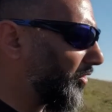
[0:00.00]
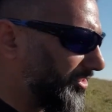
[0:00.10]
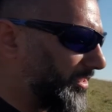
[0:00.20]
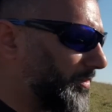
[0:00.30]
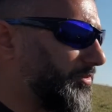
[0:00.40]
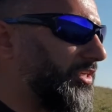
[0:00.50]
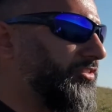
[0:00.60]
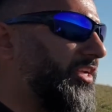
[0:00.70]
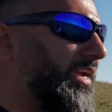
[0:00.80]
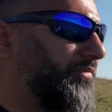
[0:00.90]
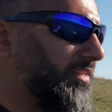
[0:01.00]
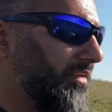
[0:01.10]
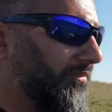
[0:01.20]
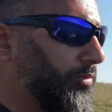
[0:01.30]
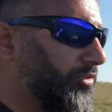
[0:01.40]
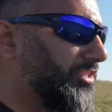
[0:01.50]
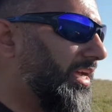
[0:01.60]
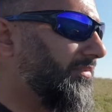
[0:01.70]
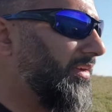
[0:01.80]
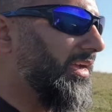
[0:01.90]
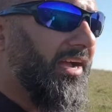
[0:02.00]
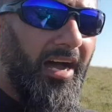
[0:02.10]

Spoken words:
They want to keep themselves safe and their loved ones safe